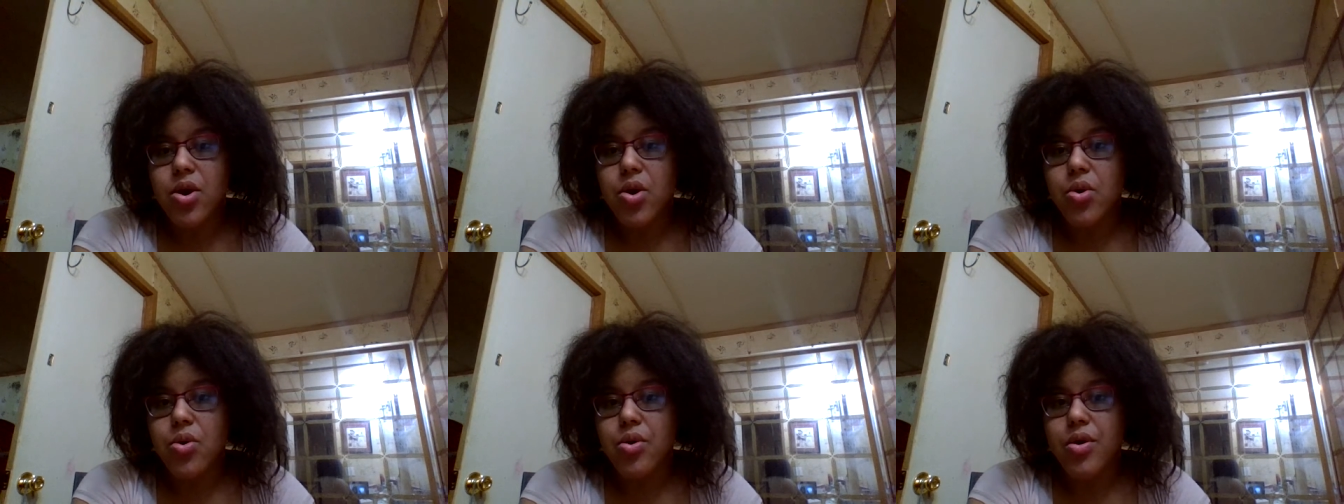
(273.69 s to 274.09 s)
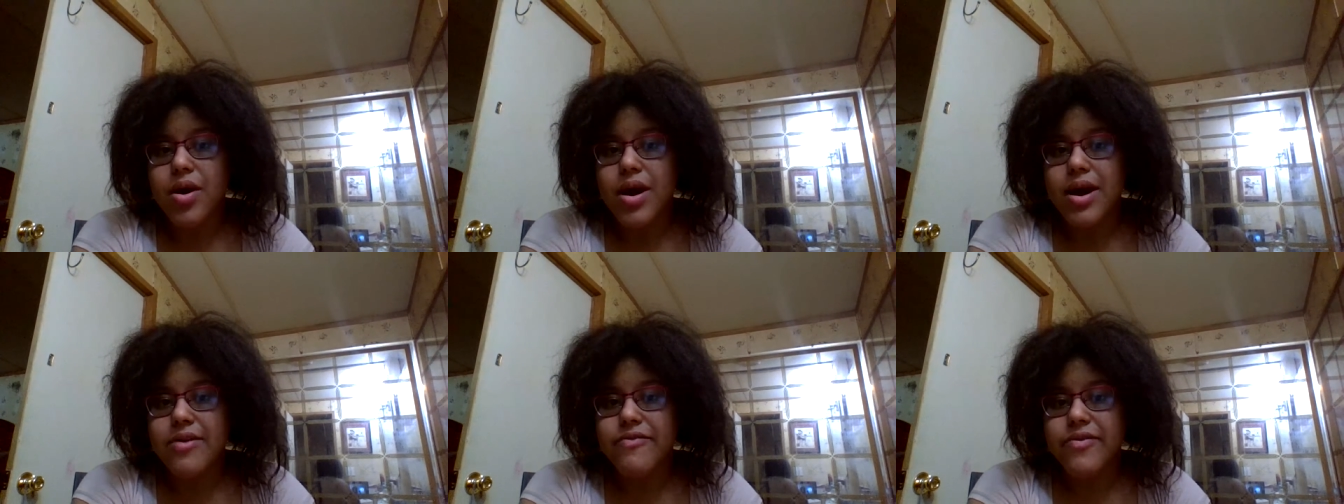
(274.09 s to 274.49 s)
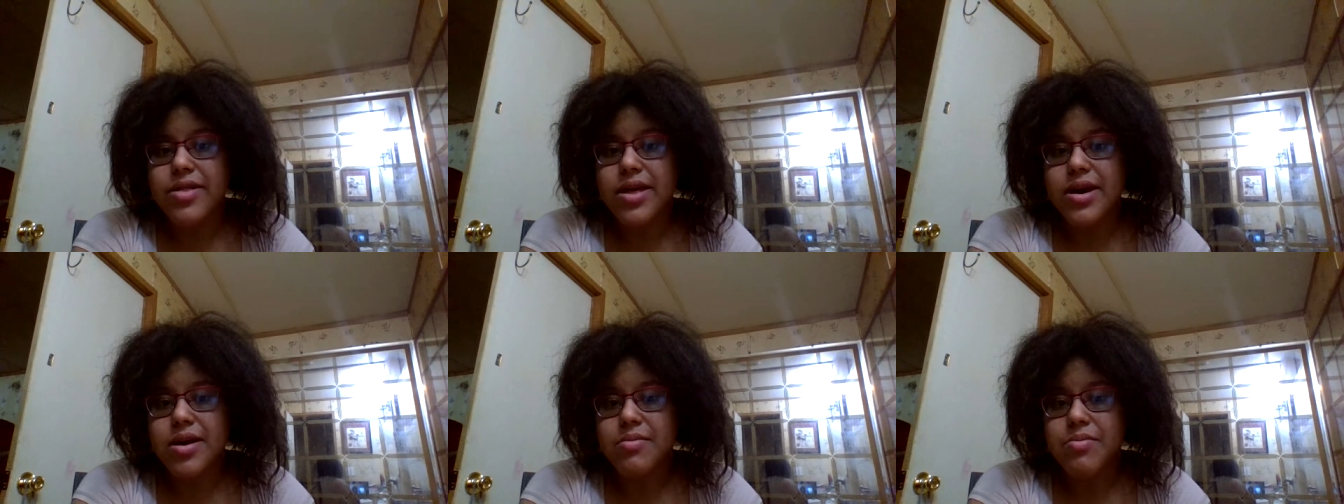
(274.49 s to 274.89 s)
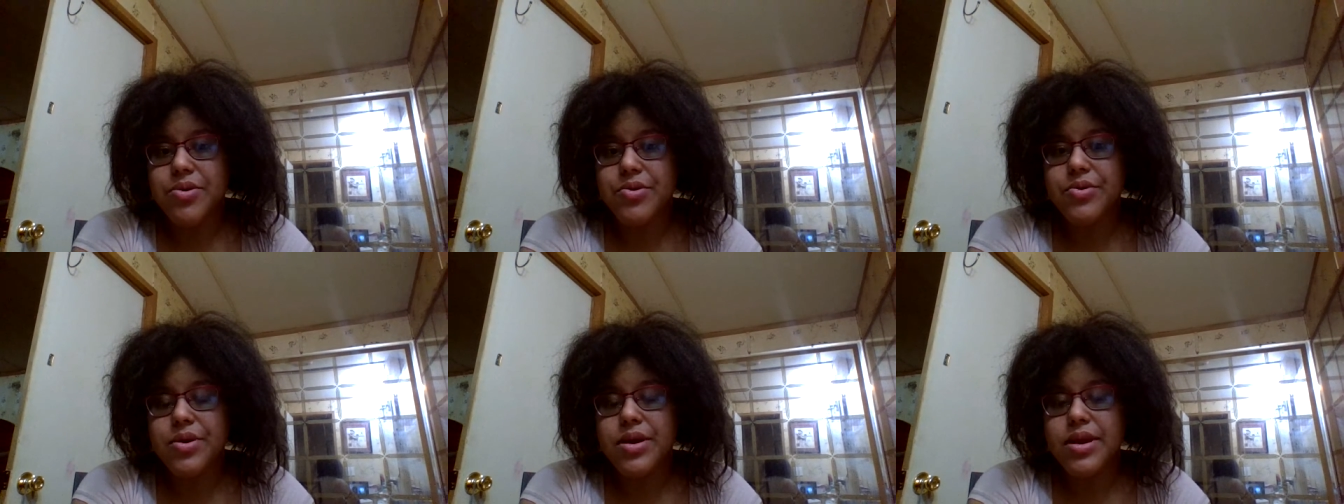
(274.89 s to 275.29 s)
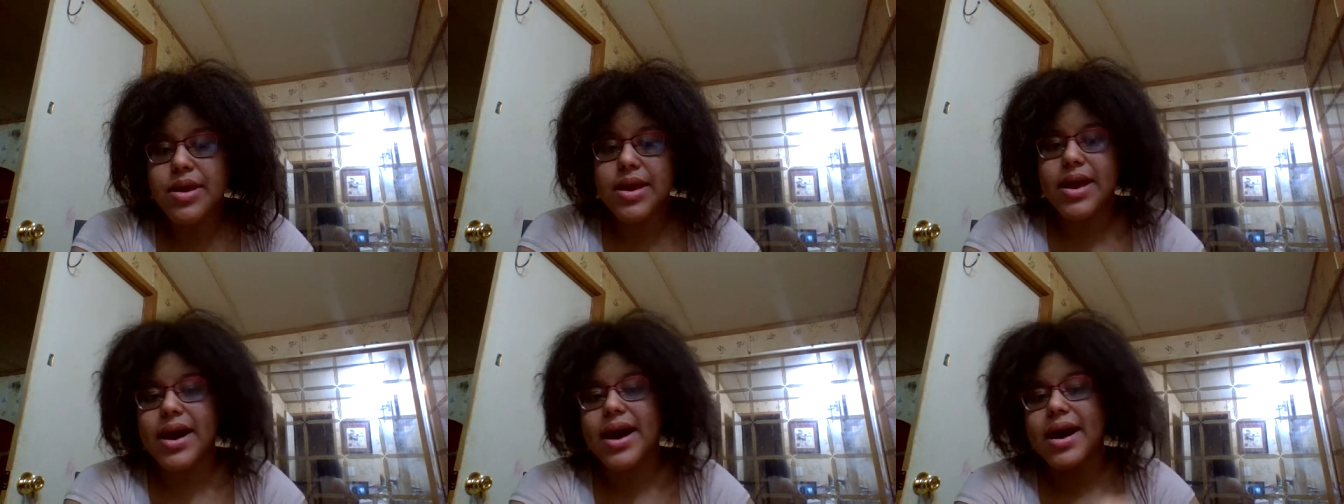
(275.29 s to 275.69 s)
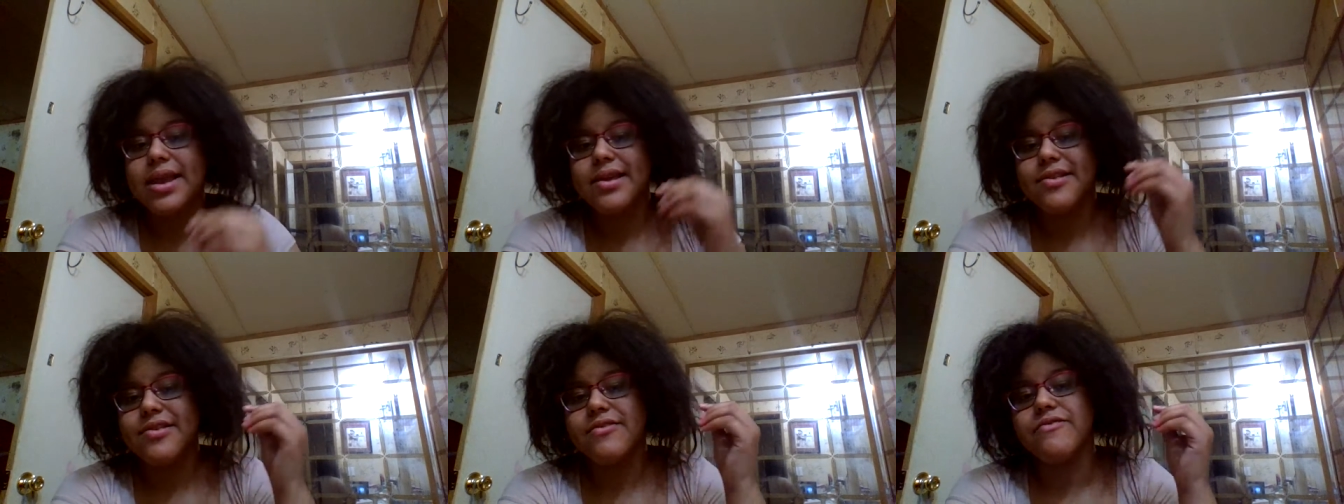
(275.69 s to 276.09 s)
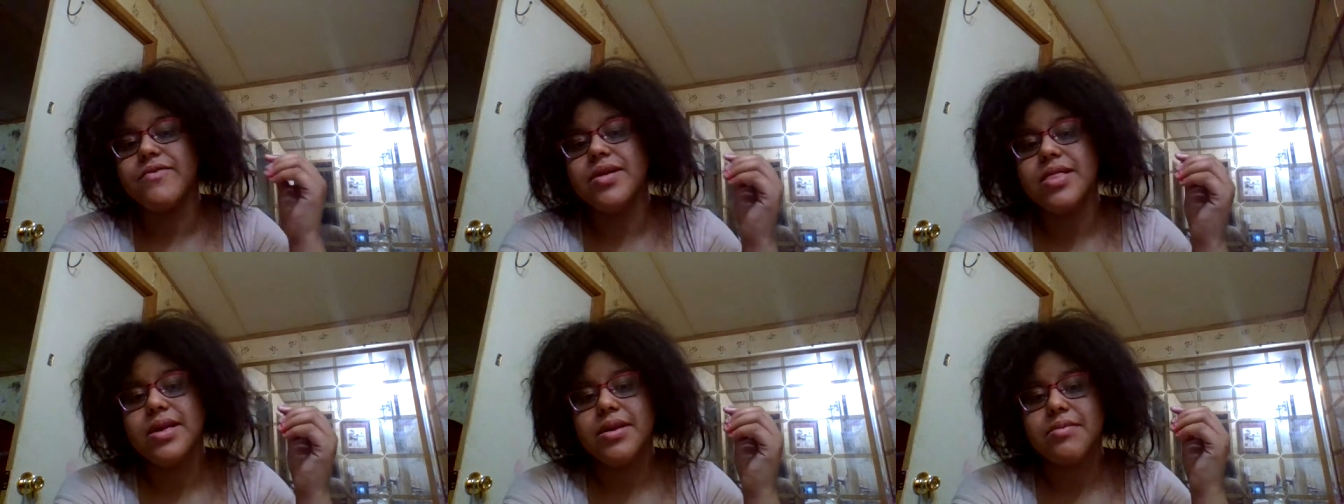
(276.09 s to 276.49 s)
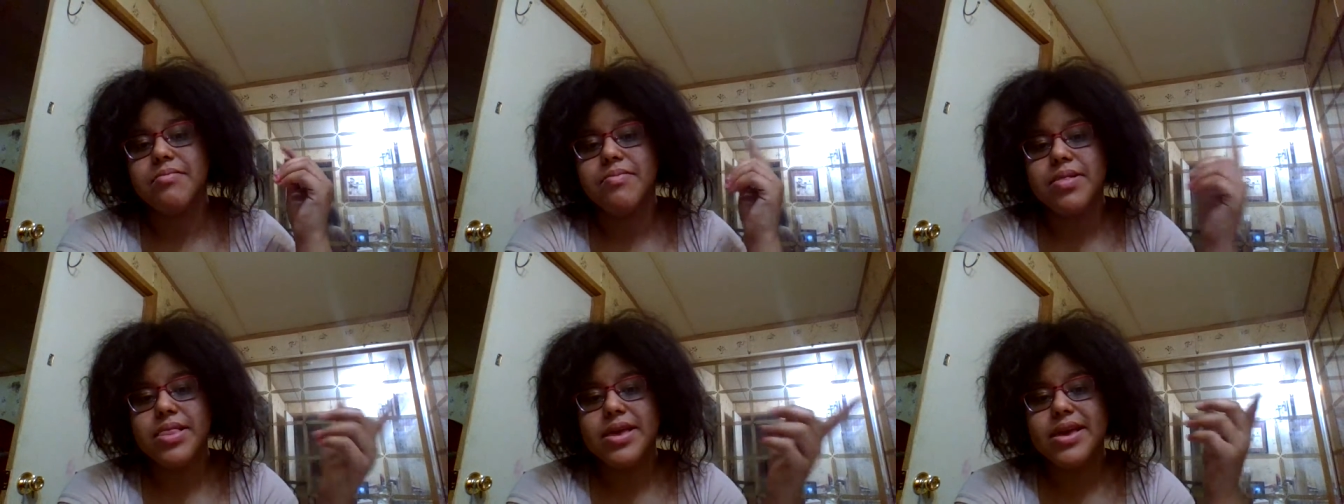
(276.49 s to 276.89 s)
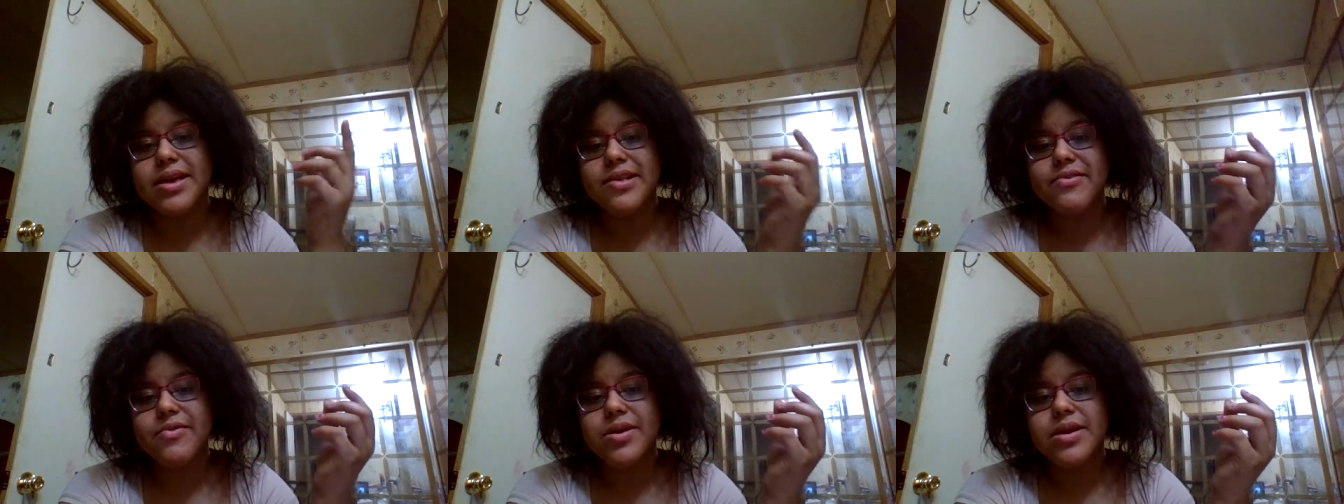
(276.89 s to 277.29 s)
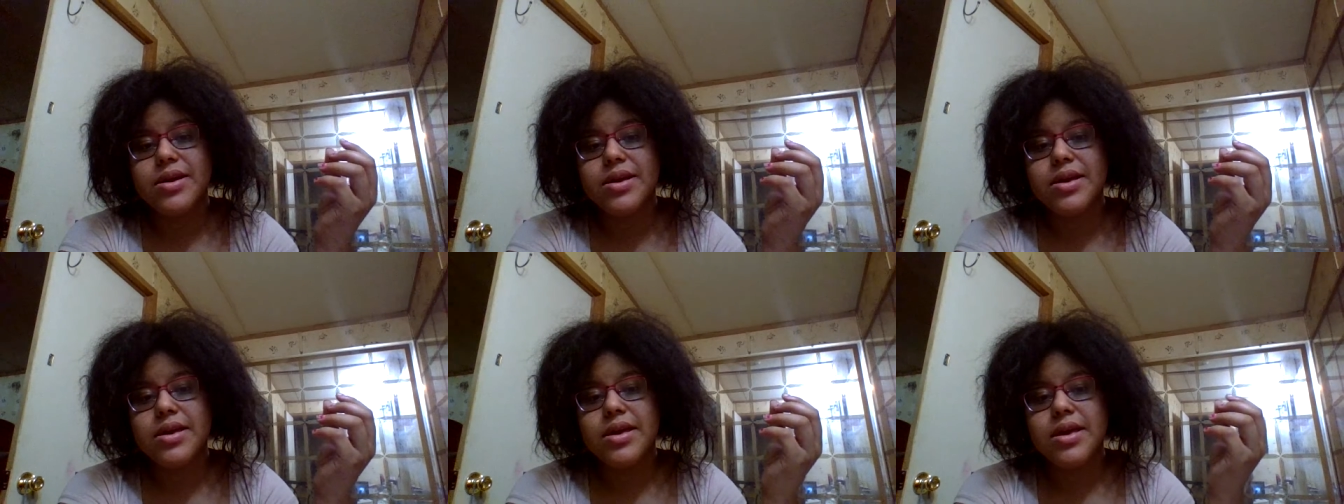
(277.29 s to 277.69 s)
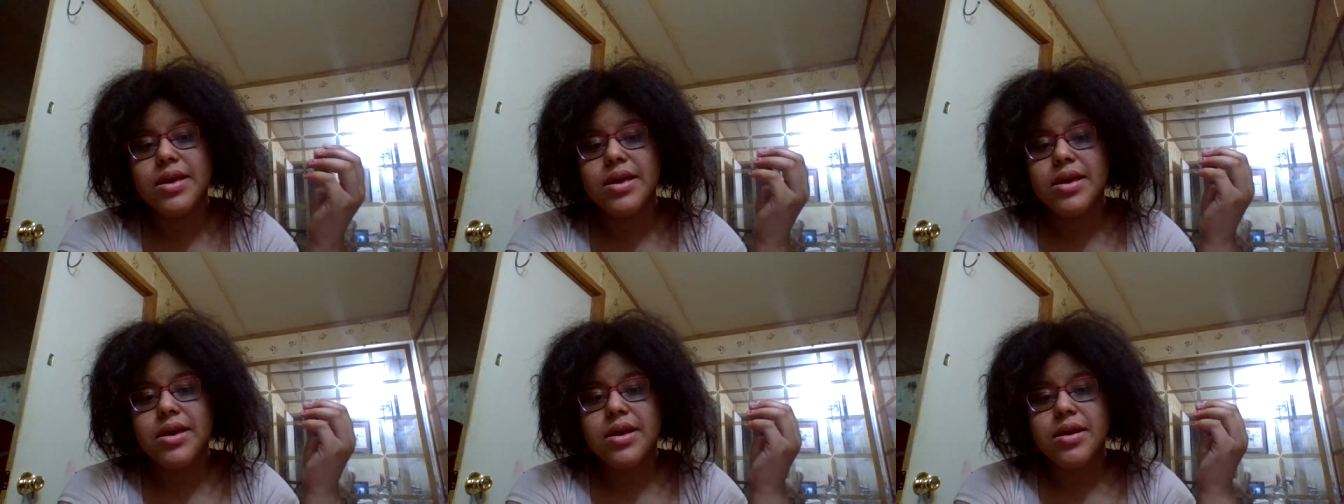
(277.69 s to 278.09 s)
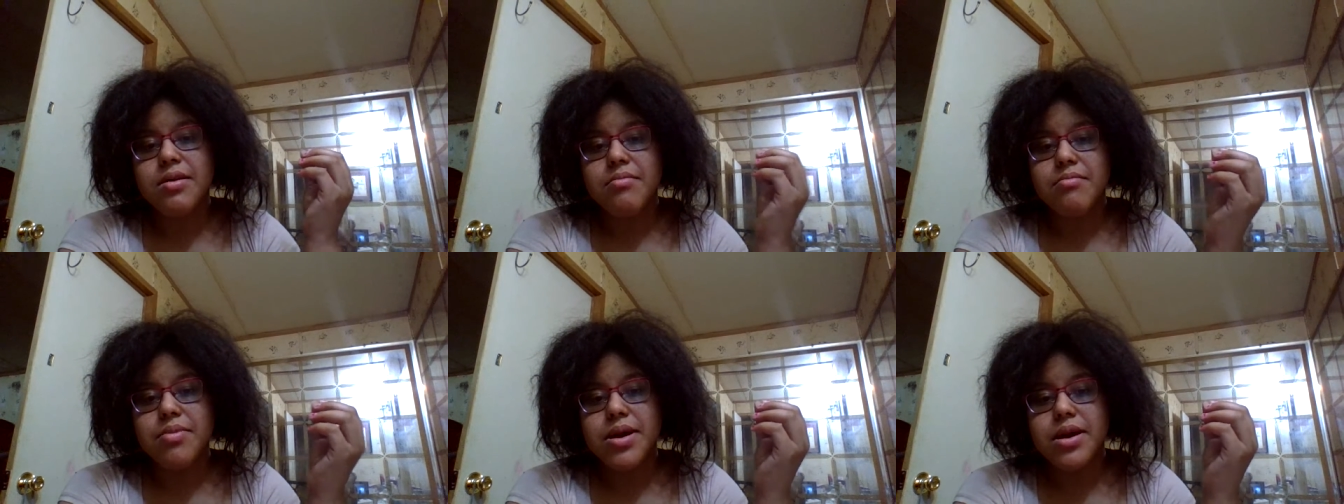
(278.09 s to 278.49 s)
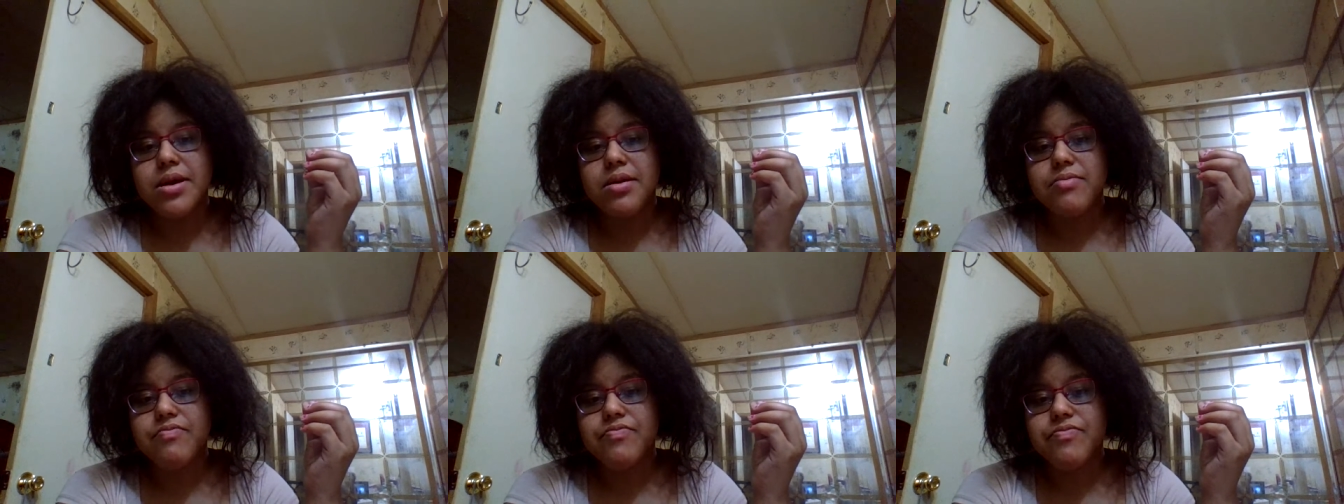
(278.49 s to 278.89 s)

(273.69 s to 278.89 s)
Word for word: or I feel like I'm doing that God isn't really pleased with but